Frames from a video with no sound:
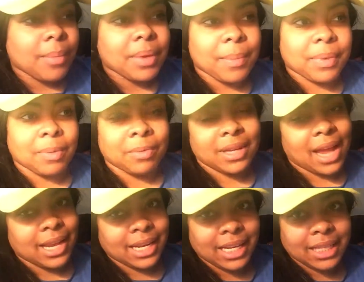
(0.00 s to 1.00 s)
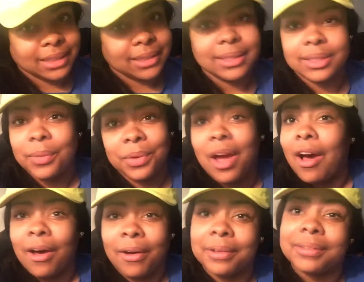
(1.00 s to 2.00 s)
I'm coming up with ideas. So
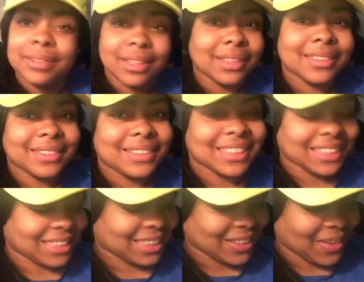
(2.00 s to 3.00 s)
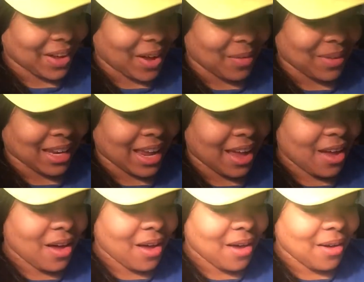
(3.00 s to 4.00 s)
y'all be like,
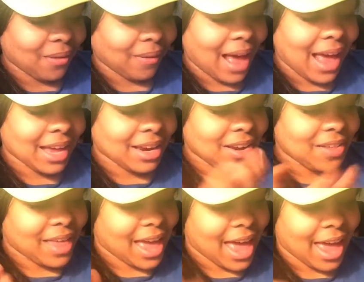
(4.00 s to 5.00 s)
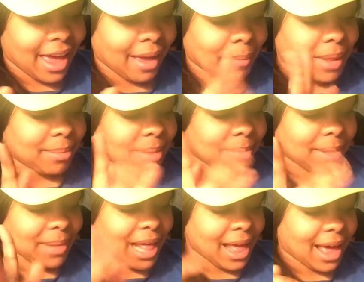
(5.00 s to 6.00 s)
oh, I could do that. Bah, bah,
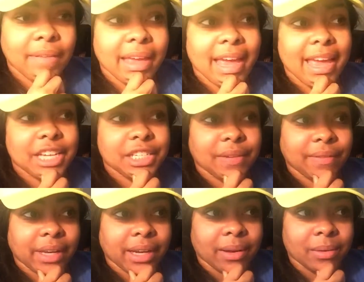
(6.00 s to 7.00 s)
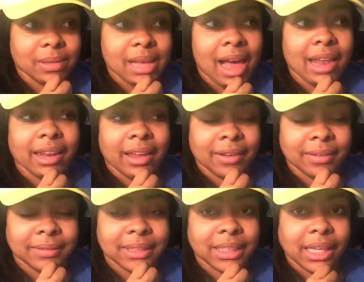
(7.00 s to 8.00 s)
bah, bah. Vacation videos. I
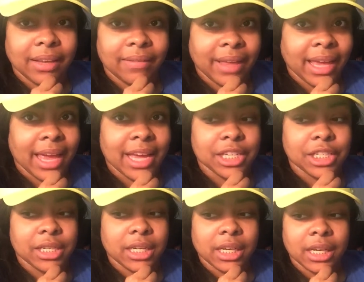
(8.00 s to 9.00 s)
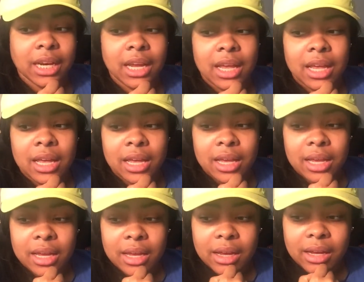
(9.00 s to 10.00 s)
love seeing vacation
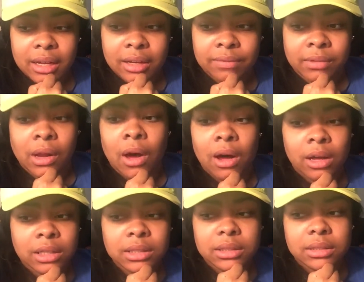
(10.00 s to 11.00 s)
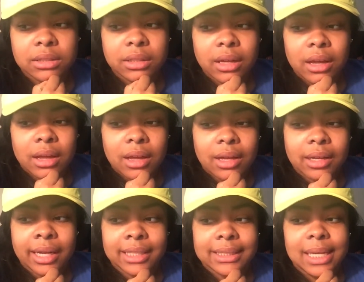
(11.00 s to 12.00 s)
vlogs.
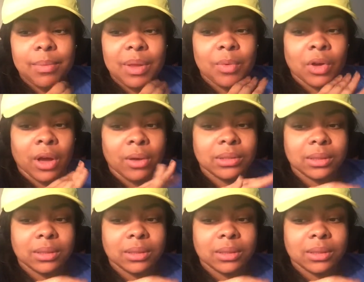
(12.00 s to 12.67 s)
Like, seeing people go